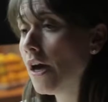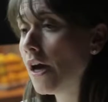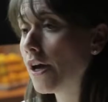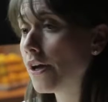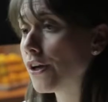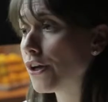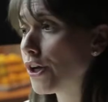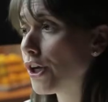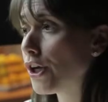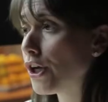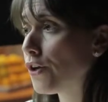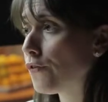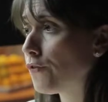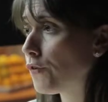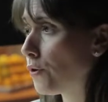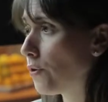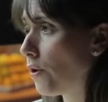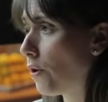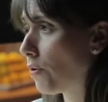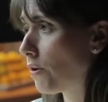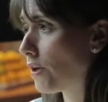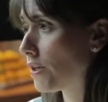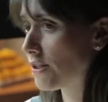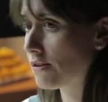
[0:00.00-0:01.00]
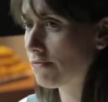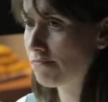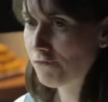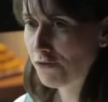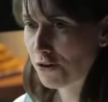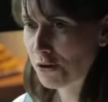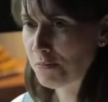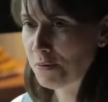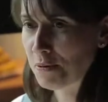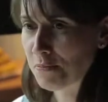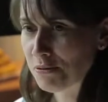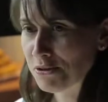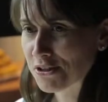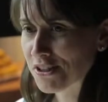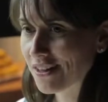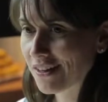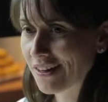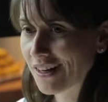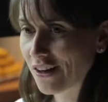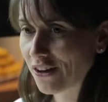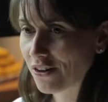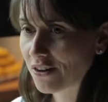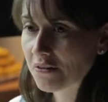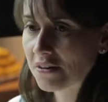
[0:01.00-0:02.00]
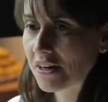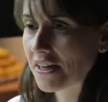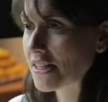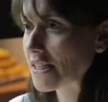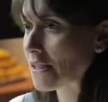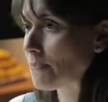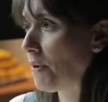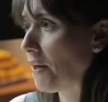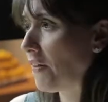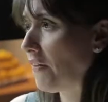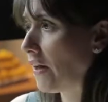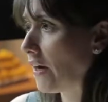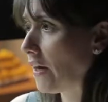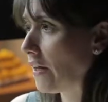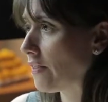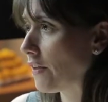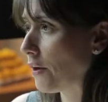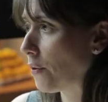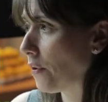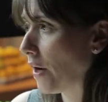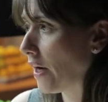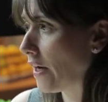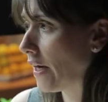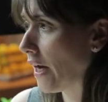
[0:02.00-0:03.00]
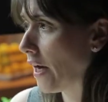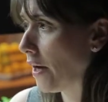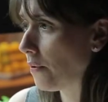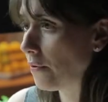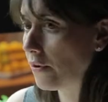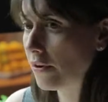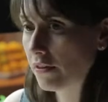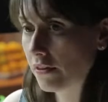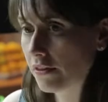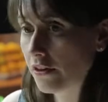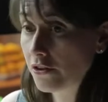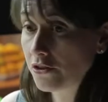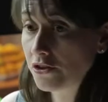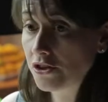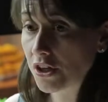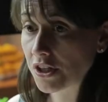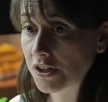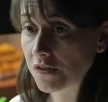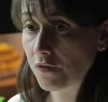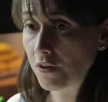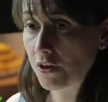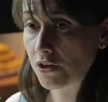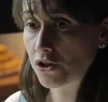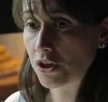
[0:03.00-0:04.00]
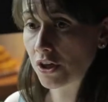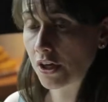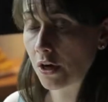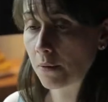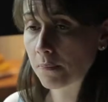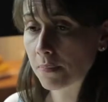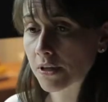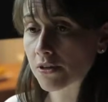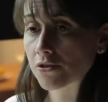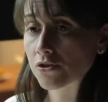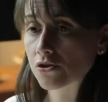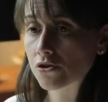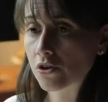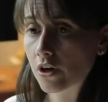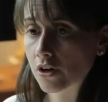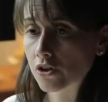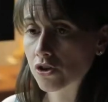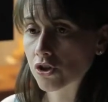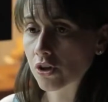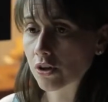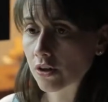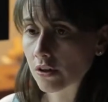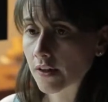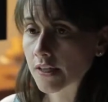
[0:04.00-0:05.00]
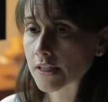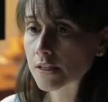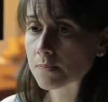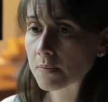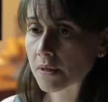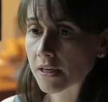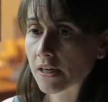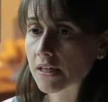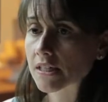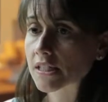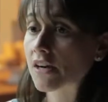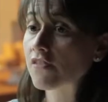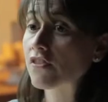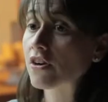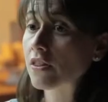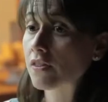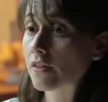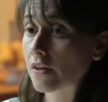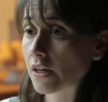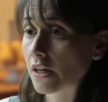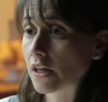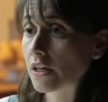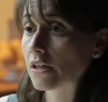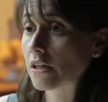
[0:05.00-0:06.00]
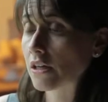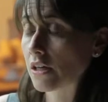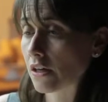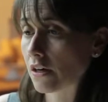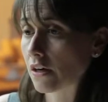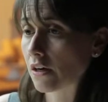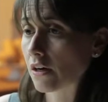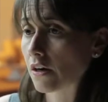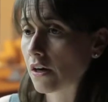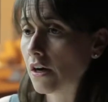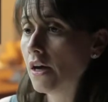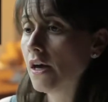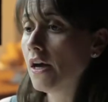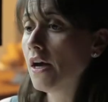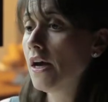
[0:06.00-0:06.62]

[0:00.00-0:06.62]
And if you notice, for the people sitting here, you can't smell anything right now, and they're just finishing up construction, and that's because everything in here